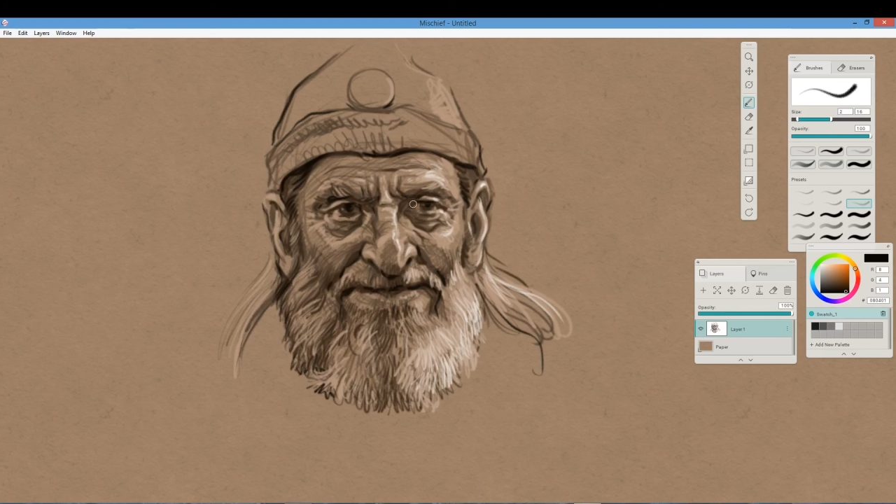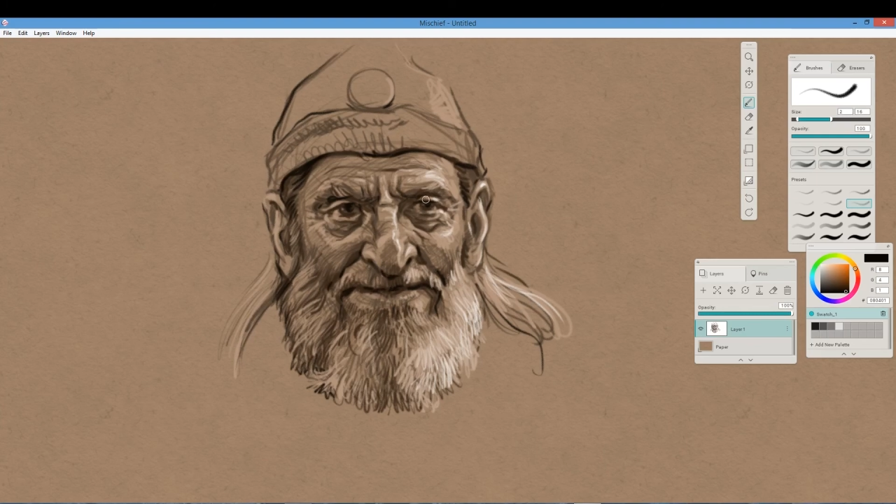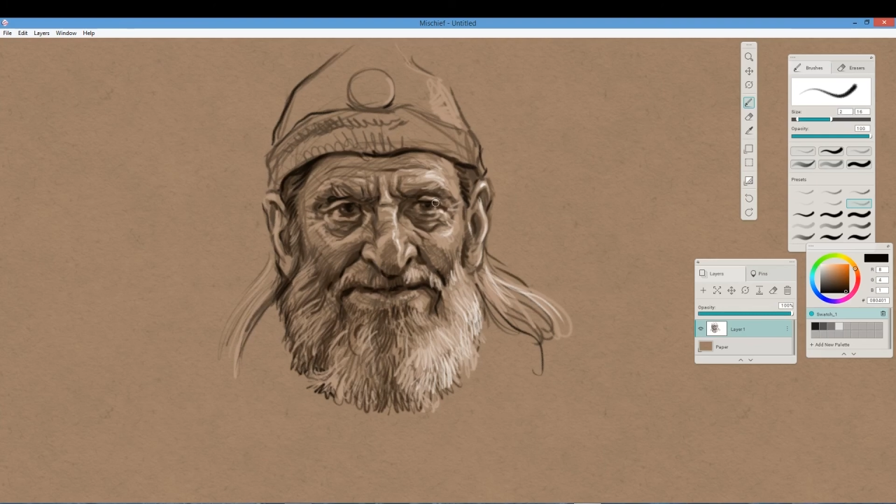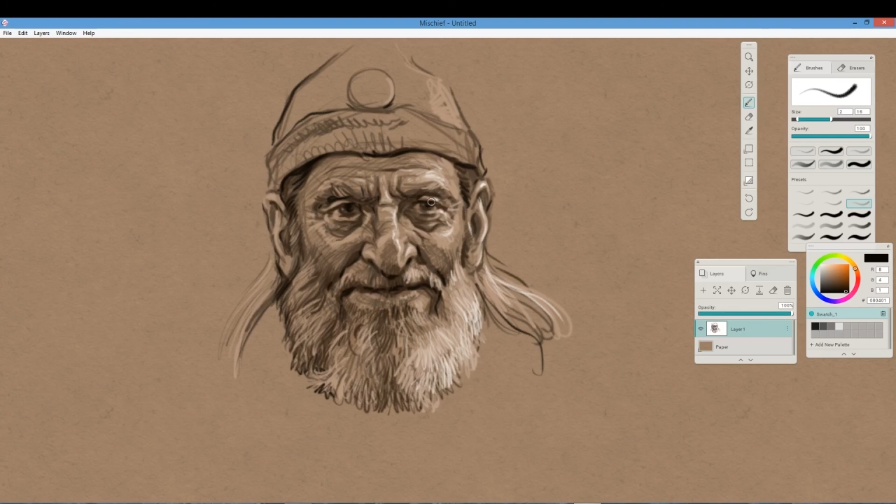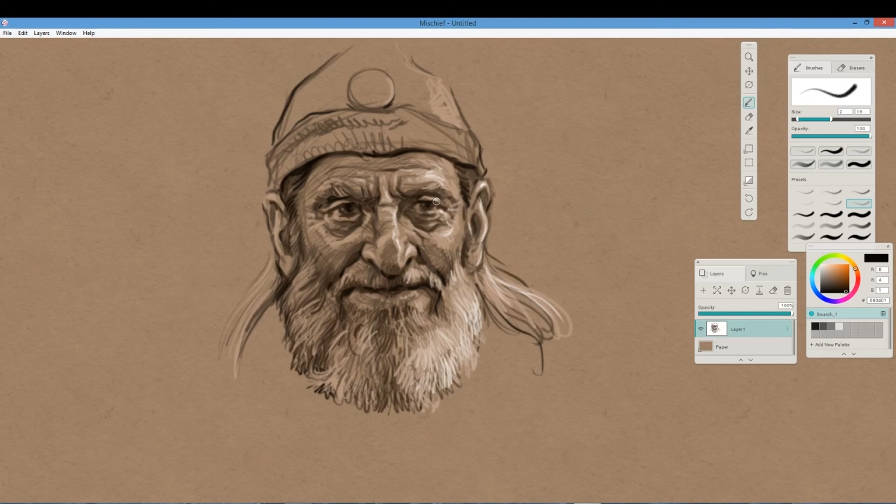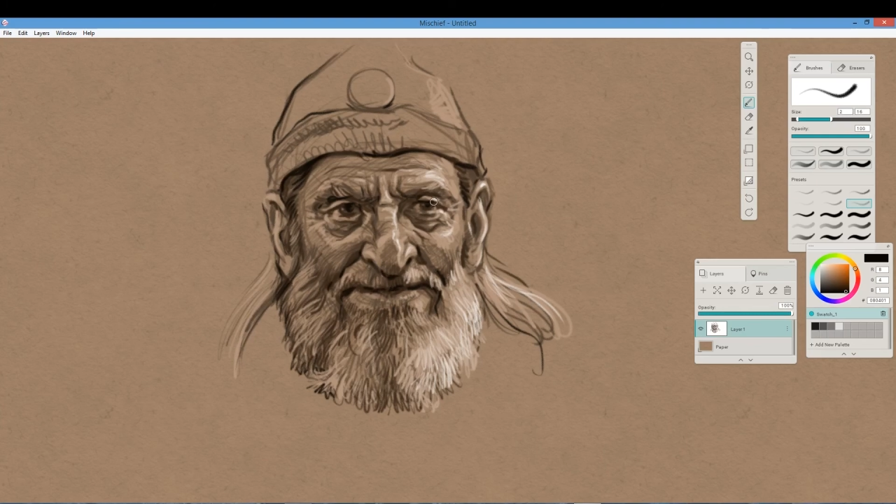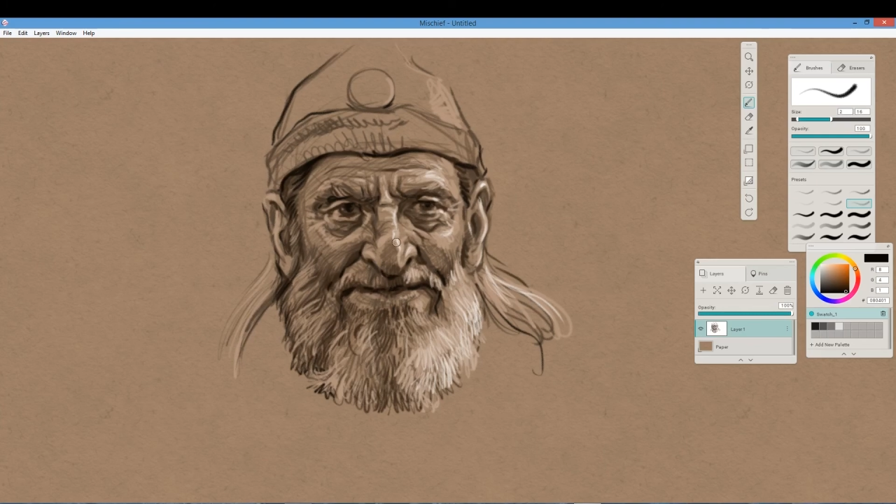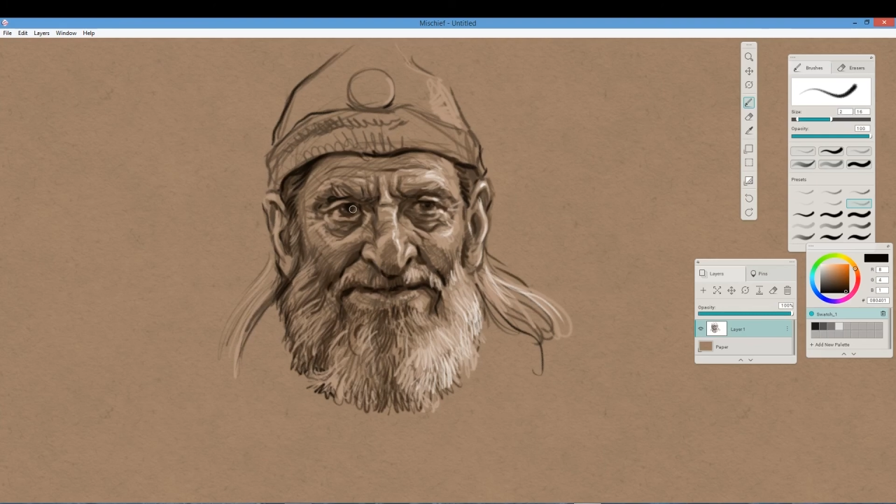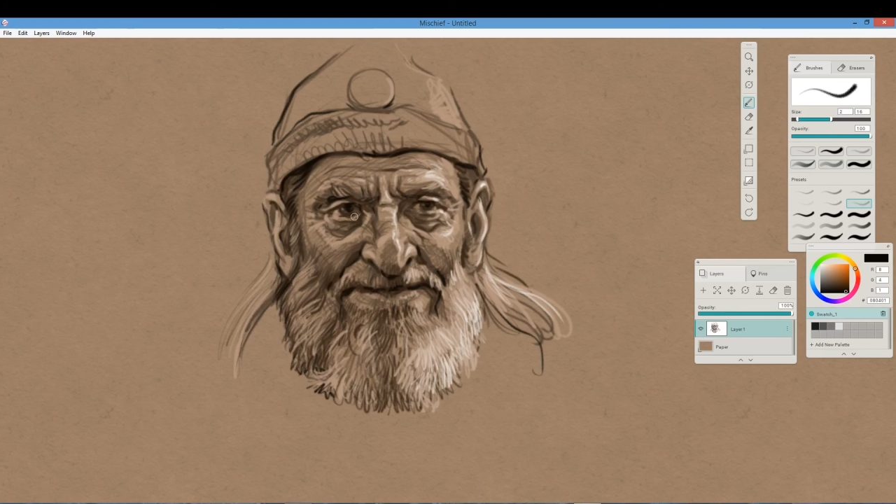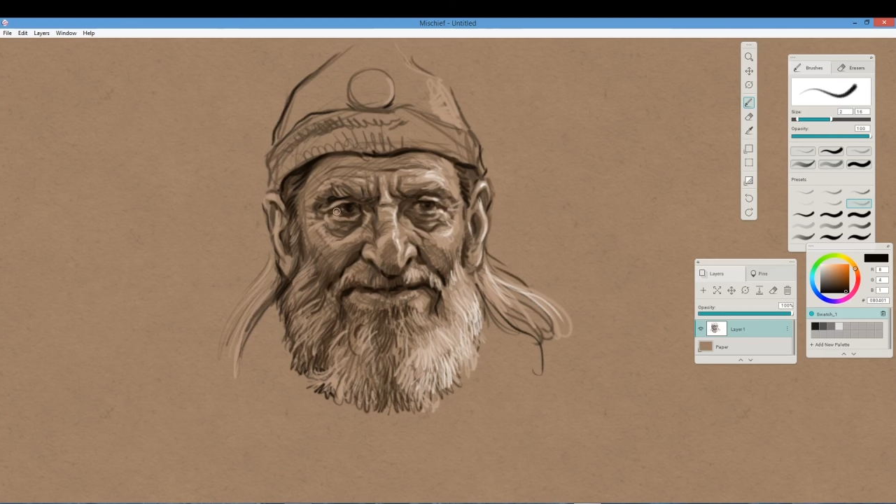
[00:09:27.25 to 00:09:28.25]
uh,
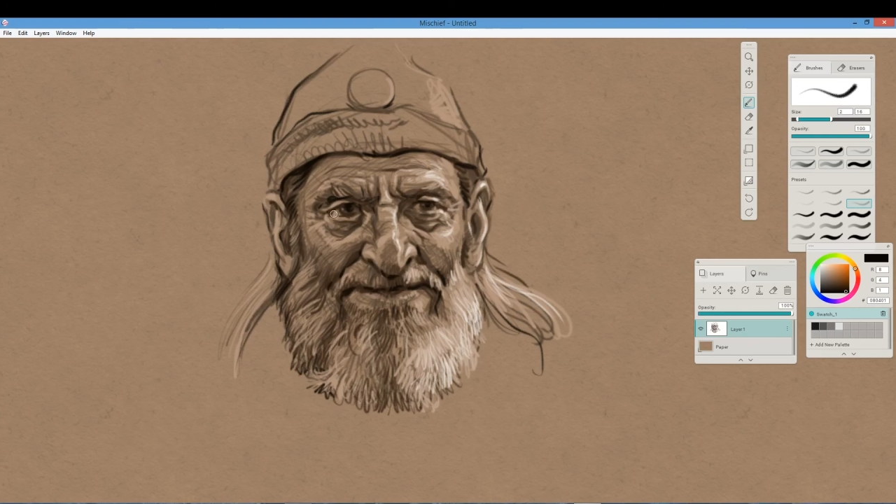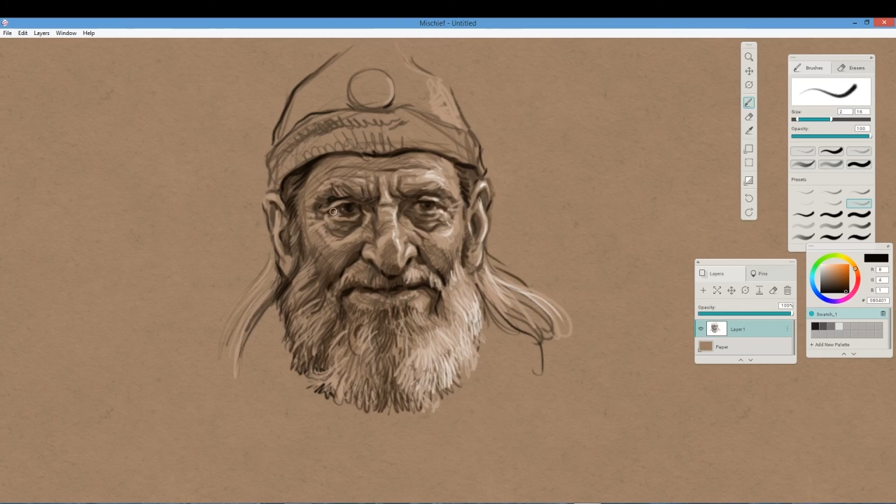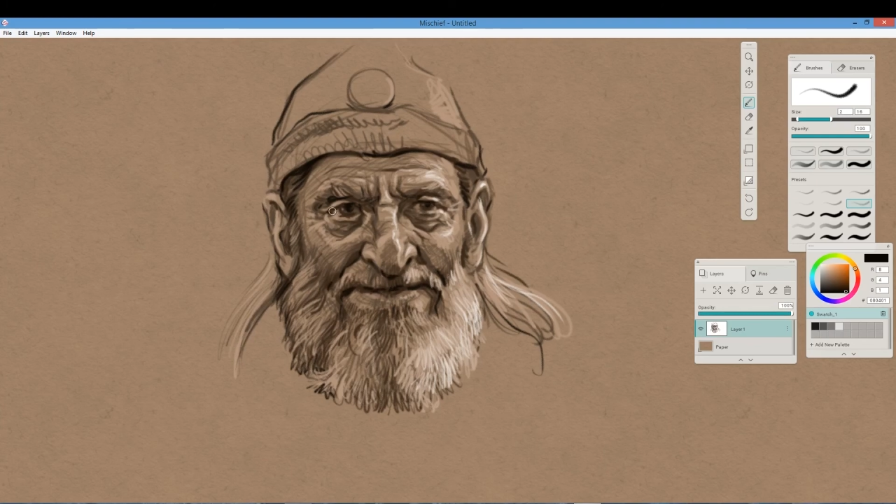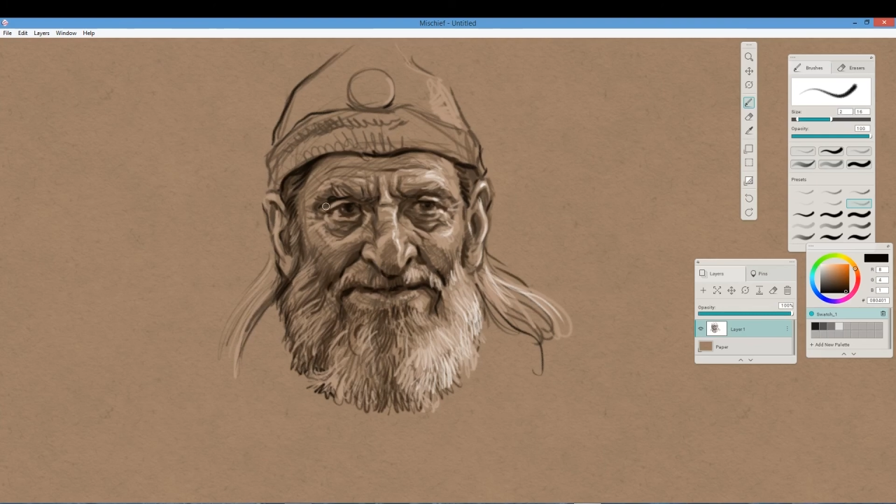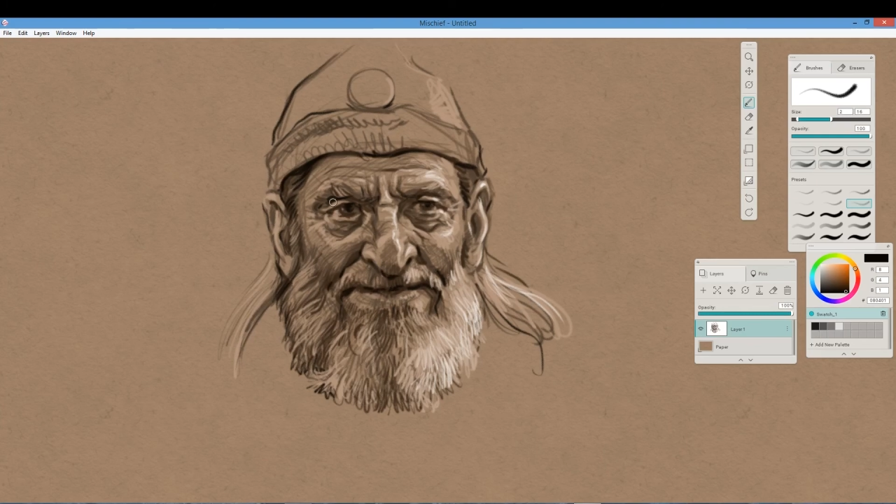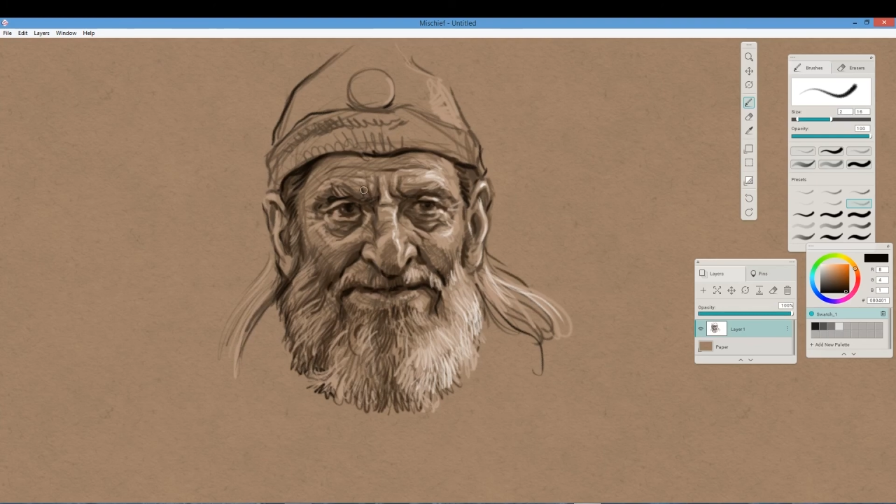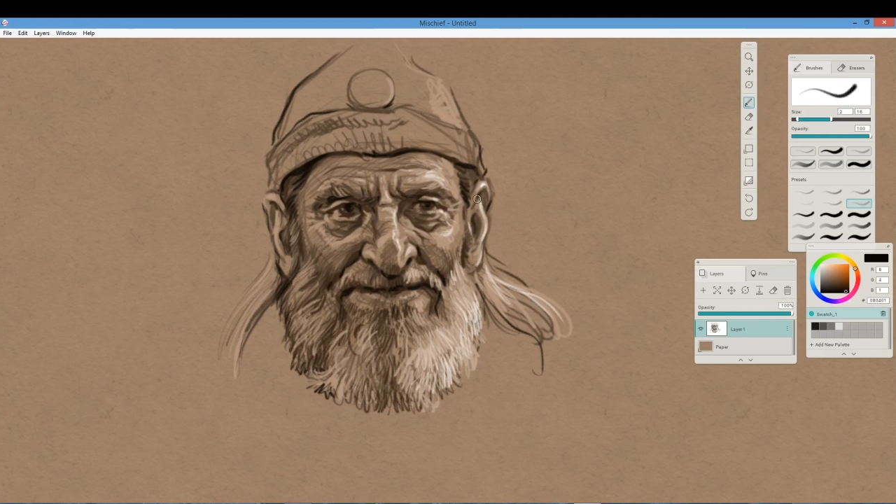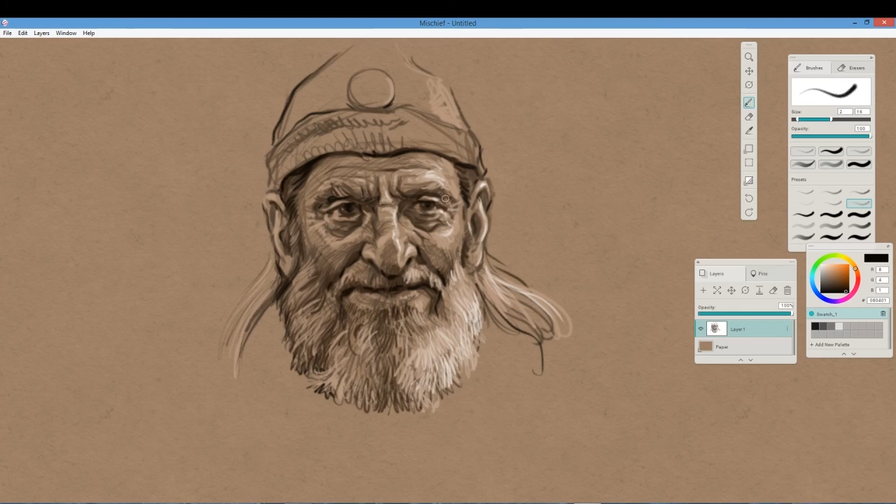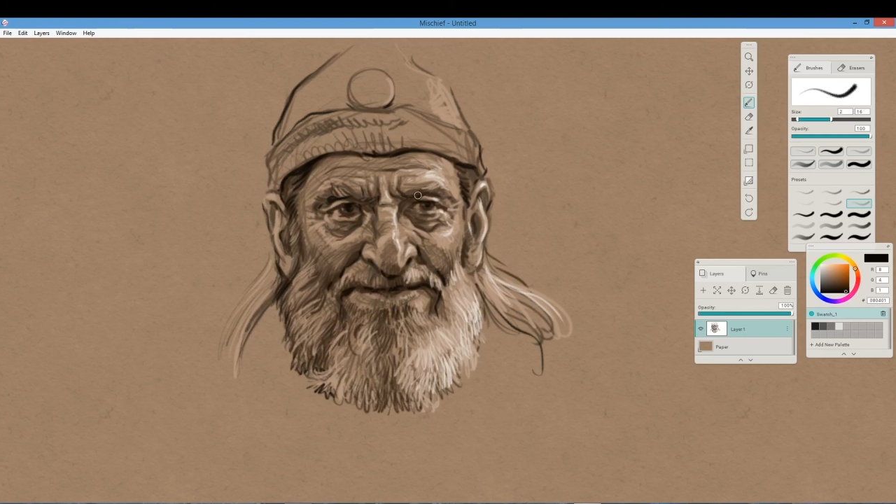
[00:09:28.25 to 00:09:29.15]
you can